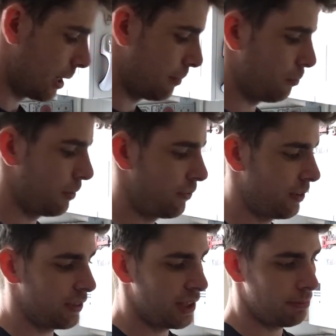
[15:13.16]
With
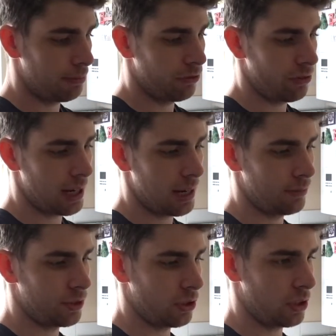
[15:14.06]
50
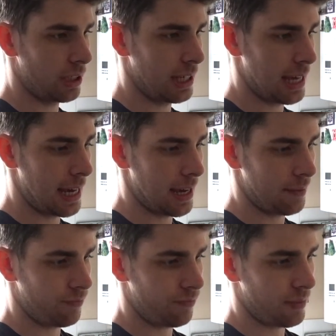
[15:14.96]
grams, you're going to
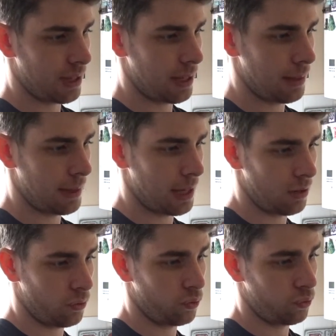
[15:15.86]
get
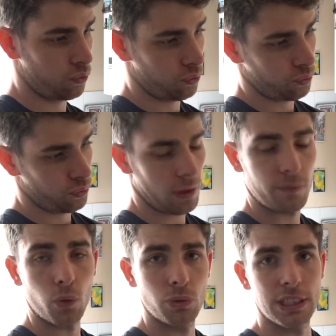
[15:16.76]
about
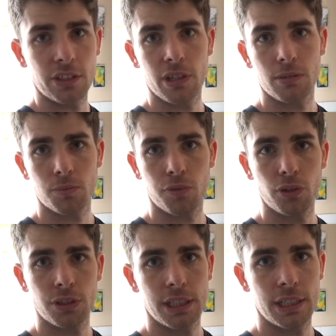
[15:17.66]
14 grams of
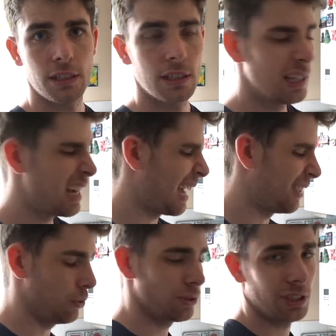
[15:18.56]
protein, and
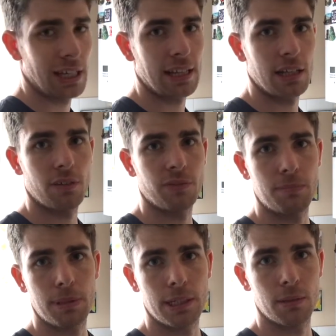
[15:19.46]
you also get that lovely
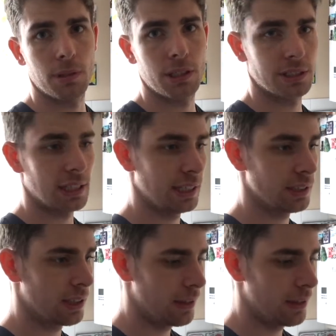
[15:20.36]
peanut butter taste.